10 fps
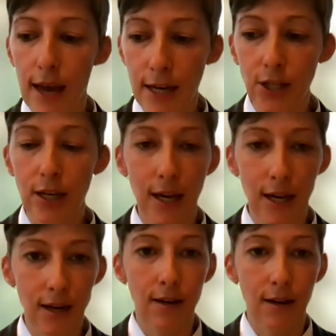
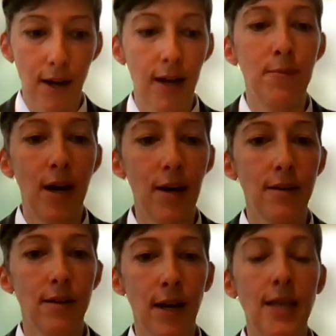educated and I'm not,
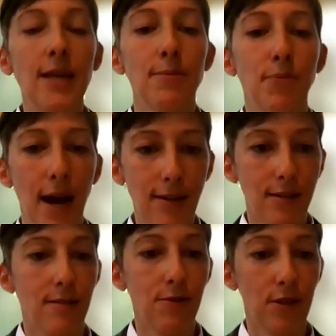I need a
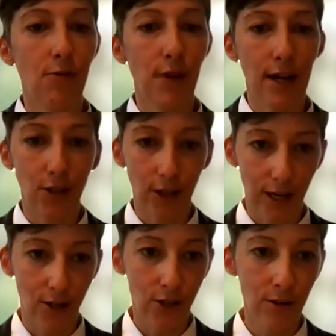practice of self
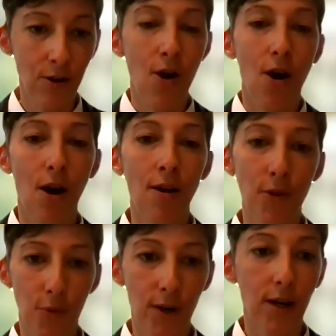education on
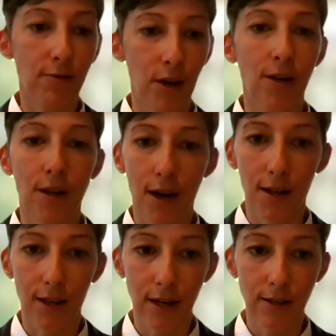the work of younger
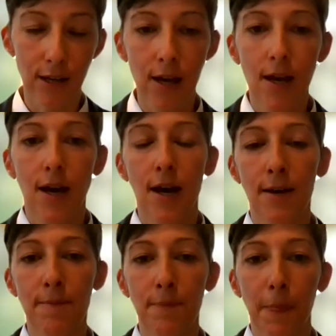colleagues.
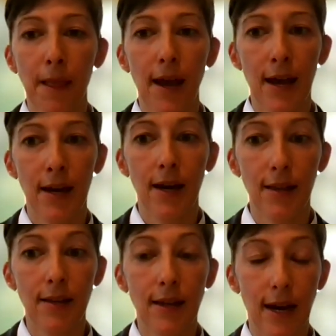Um, and I
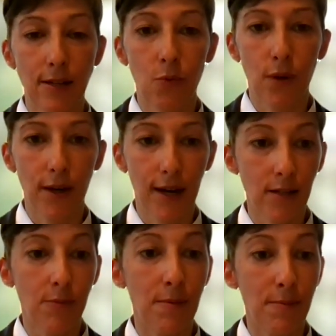think that's what
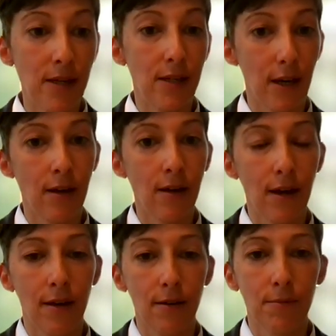has been missing
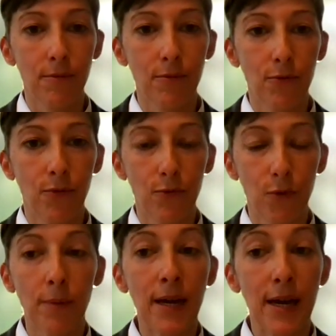um,
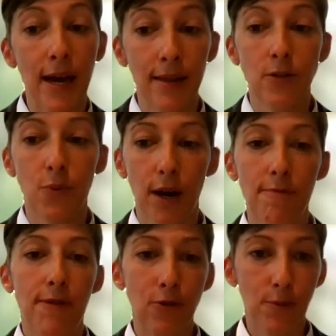for me. And that's what
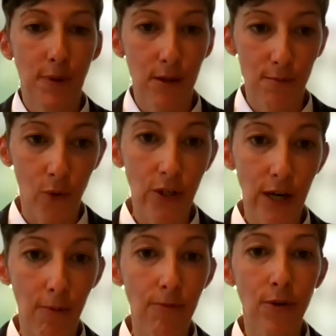I've found to be the most
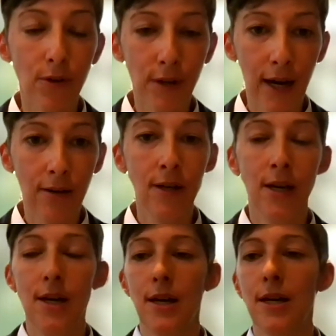helpful now
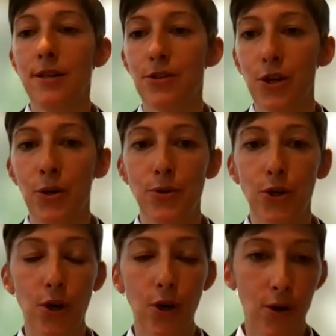is, you know, to
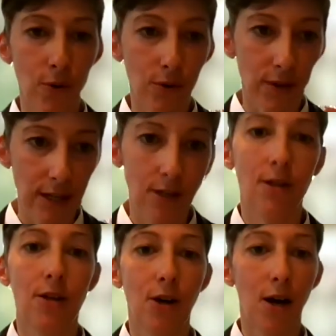go listen to
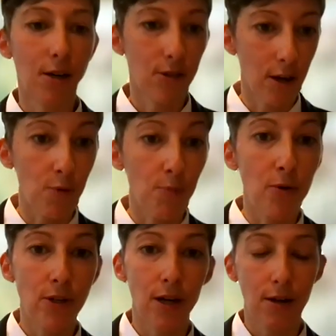the talks of the
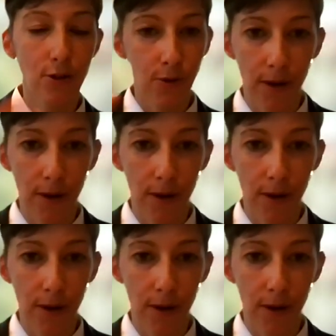postdocs who